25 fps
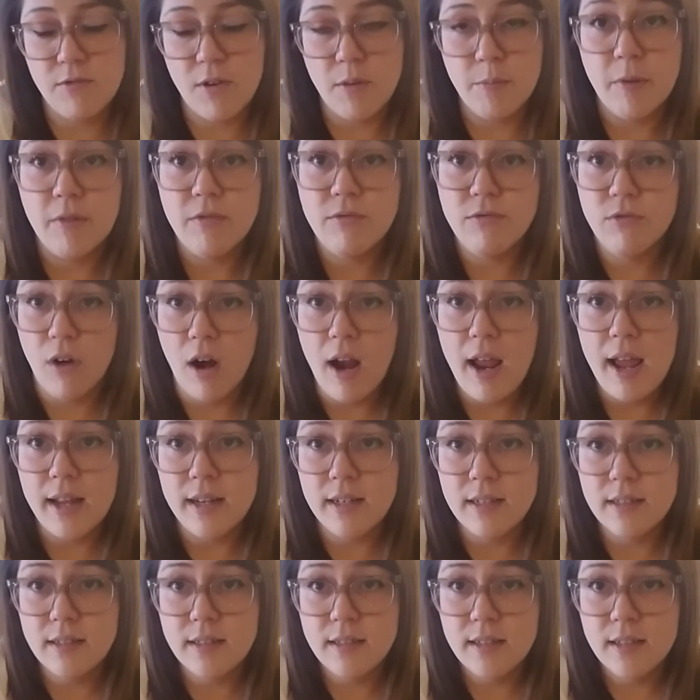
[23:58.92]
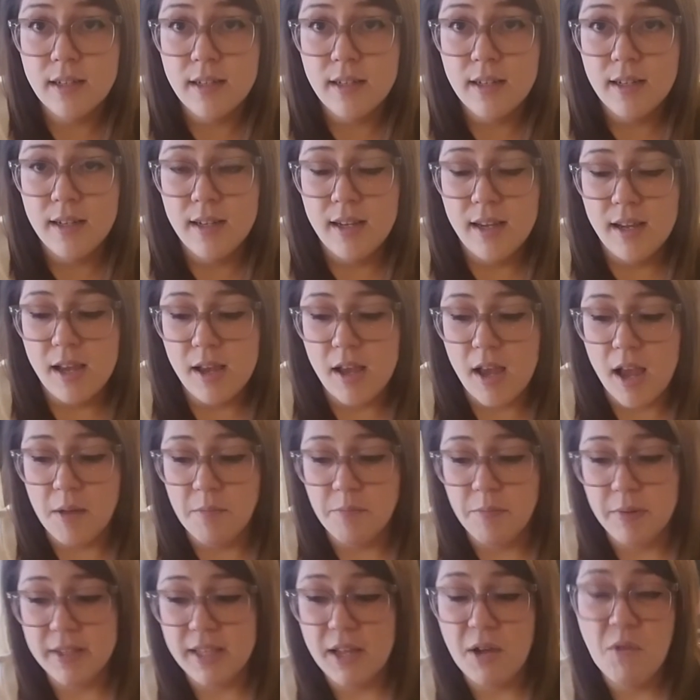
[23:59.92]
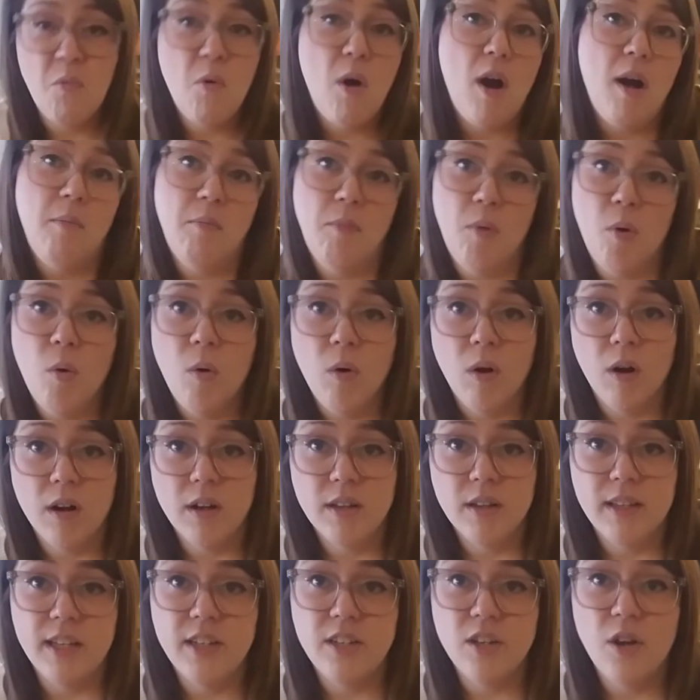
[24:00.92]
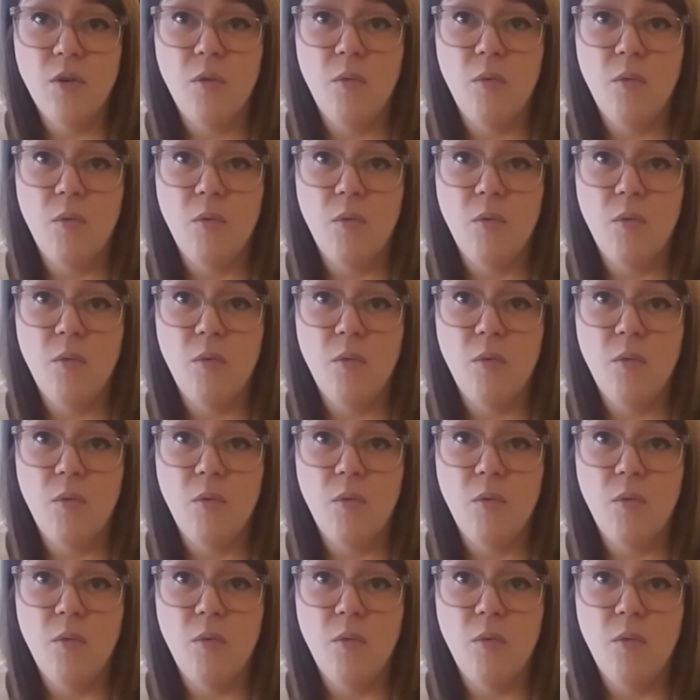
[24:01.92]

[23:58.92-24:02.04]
friend, but they want more. They don't